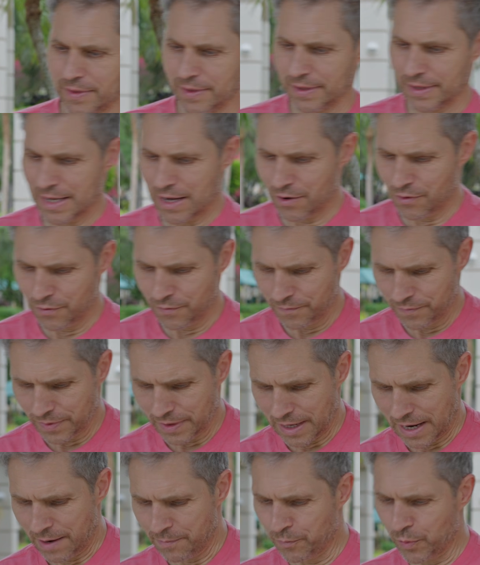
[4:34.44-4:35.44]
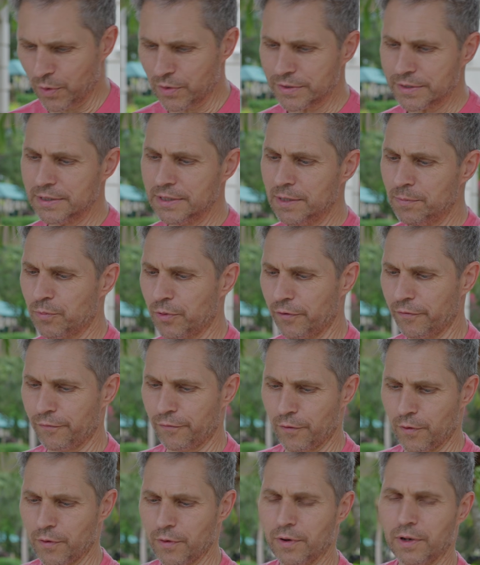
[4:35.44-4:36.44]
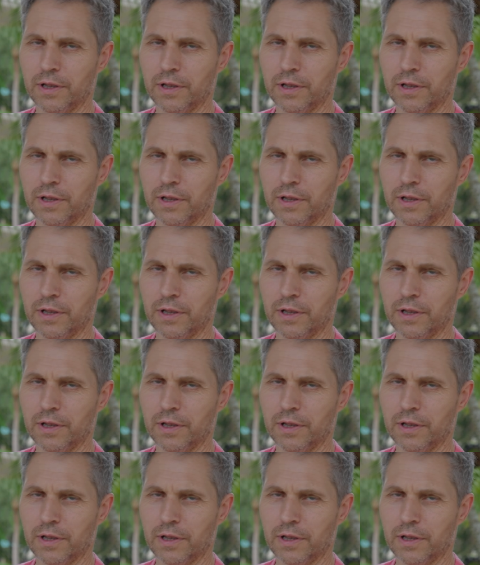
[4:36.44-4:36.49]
Now, I personally prefer